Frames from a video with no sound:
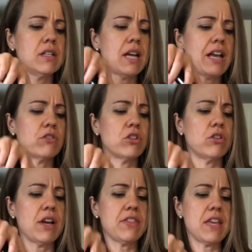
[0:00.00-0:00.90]
I don't know,
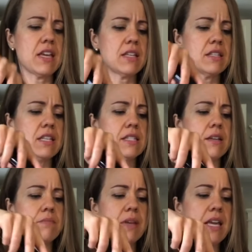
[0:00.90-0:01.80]
I think it ends
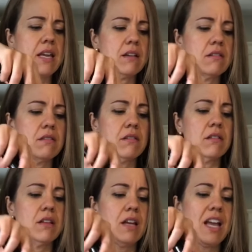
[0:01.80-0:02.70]
up being,
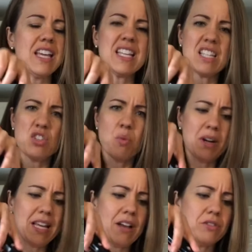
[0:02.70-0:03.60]
I think he said
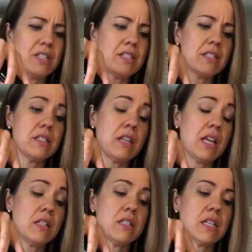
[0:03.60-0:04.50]
20 ounces
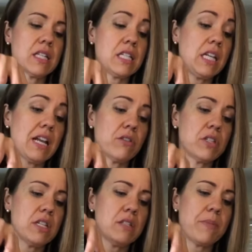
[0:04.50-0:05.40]
and 16
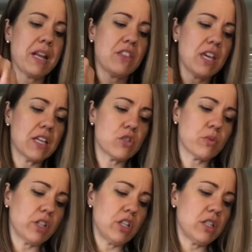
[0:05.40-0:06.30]
ounces, but I think it's
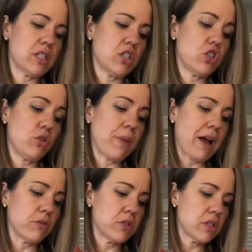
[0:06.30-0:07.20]
really, this is 2
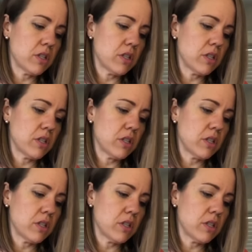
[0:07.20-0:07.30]
pounds